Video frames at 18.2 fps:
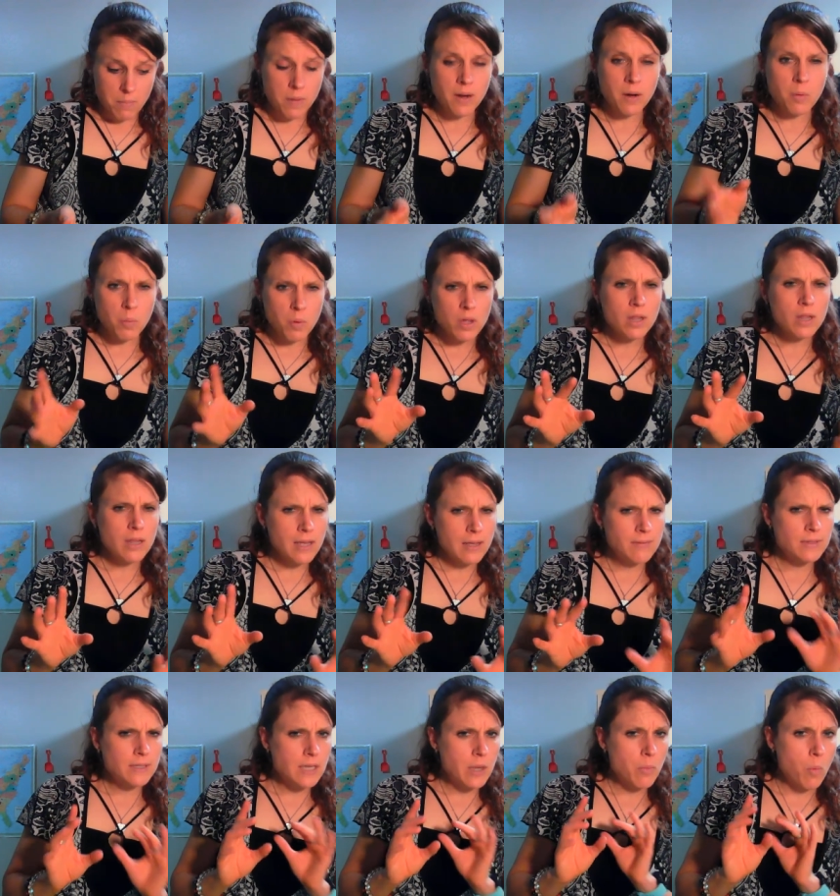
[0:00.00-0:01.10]
but it will leave
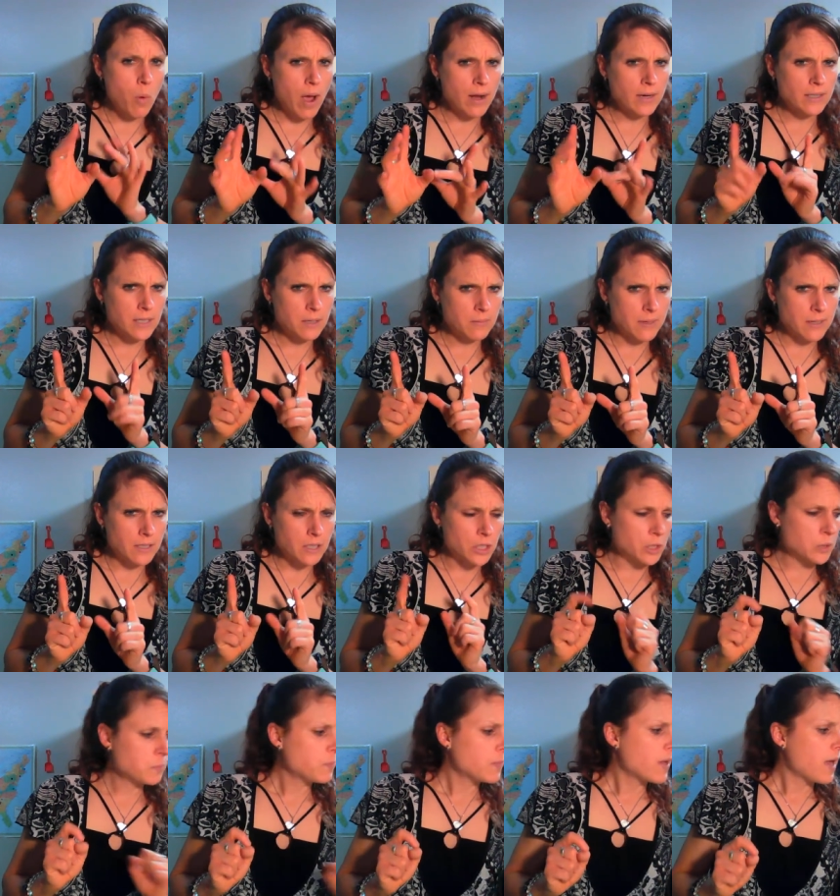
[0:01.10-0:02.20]
some waxy
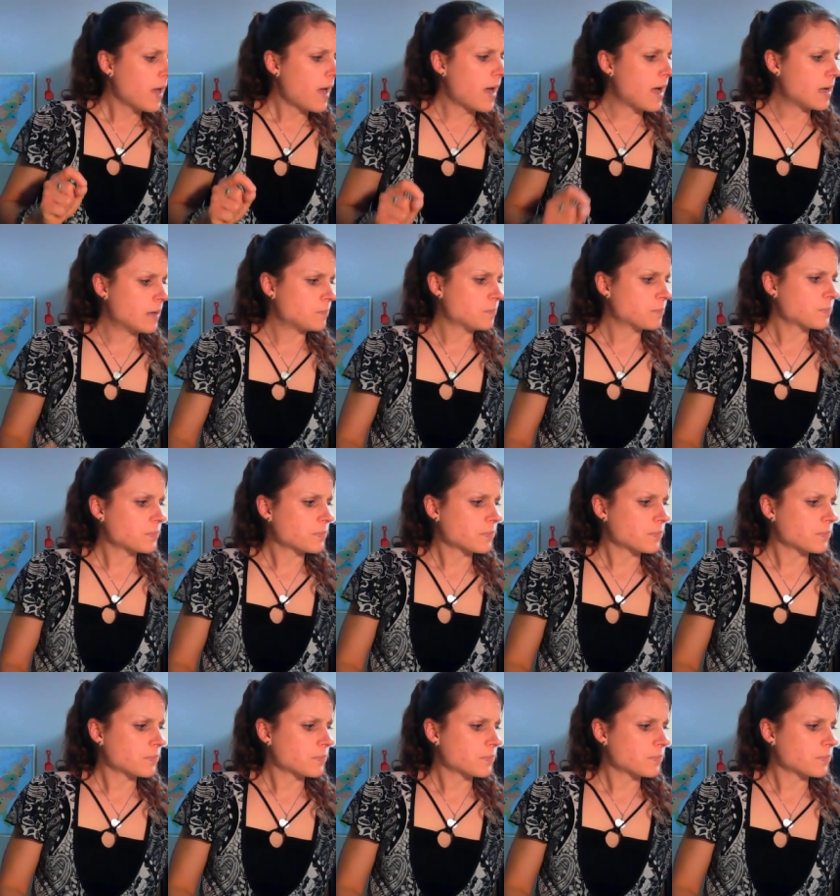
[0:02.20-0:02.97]
residue. Um,